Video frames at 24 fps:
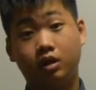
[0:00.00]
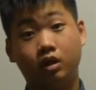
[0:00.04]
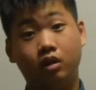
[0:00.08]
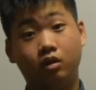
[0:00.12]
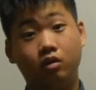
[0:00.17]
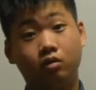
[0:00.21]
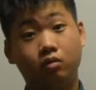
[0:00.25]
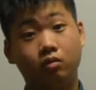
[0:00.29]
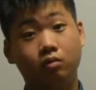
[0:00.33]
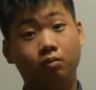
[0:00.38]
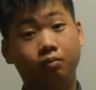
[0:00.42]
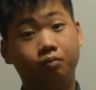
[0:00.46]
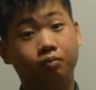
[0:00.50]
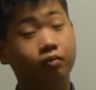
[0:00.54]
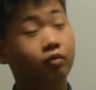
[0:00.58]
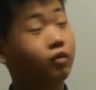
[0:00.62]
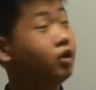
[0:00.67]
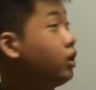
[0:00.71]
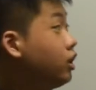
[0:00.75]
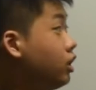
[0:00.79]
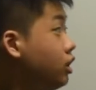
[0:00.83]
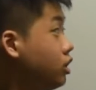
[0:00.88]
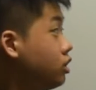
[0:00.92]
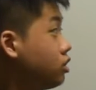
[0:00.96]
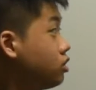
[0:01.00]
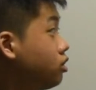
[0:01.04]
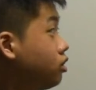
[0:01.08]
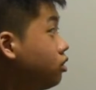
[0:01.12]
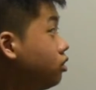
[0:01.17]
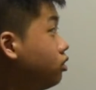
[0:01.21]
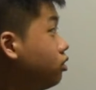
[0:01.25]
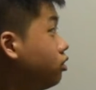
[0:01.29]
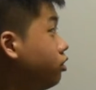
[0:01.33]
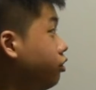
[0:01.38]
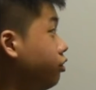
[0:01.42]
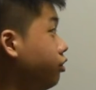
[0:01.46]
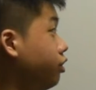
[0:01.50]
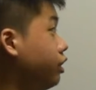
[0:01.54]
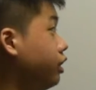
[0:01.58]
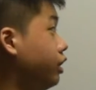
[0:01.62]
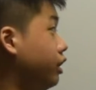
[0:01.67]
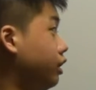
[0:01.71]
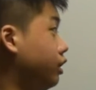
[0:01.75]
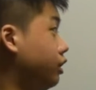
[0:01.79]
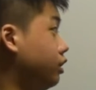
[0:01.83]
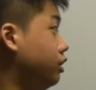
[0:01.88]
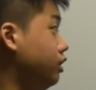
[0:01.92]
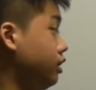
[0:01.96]
now? So
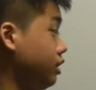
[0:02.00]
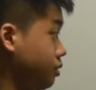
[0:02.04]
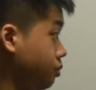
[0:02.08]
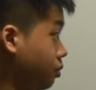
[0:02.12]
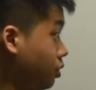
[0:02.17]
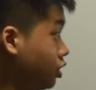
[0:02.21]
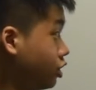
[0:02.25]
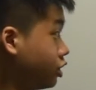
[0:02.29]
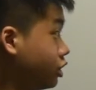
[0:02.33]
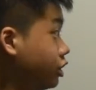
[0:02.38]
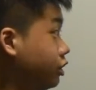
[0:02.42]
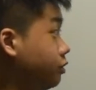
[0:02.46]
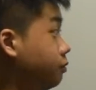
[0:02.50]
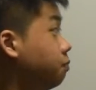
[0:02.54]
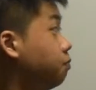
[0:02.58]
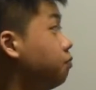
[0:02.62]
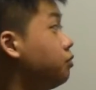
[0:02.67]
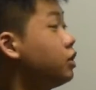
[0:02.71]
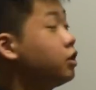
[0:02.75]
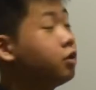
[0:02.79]
in this portion,